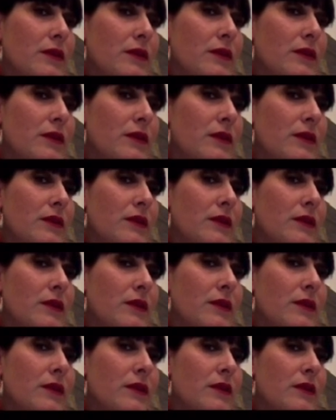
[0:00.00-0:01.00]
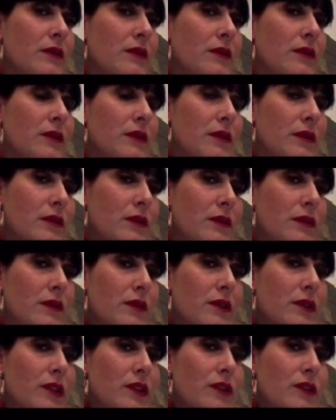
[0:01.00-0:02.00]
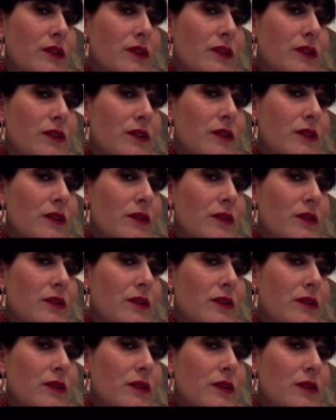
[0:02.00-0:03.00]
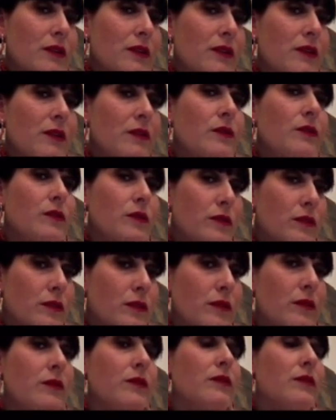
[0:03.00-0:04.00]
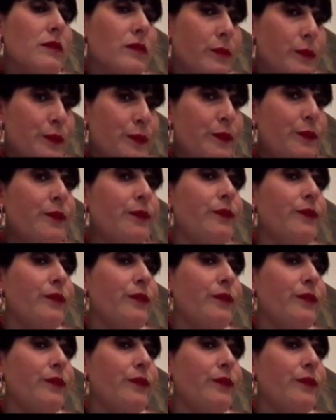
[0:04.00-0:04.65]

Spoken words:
No words are spoken by the person on screen.